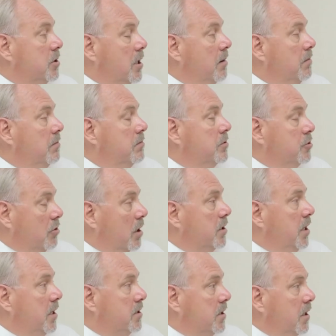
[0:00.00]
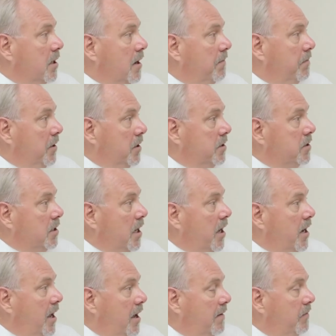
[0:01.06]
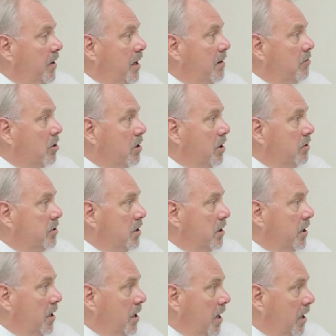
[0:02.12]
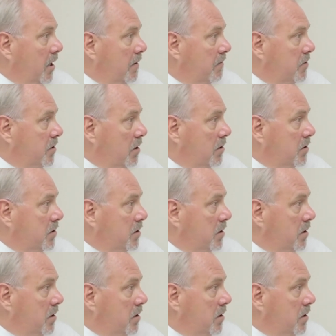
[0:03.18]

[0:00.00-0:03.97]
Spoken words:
some drug testing companies not have the MROs look at negative results?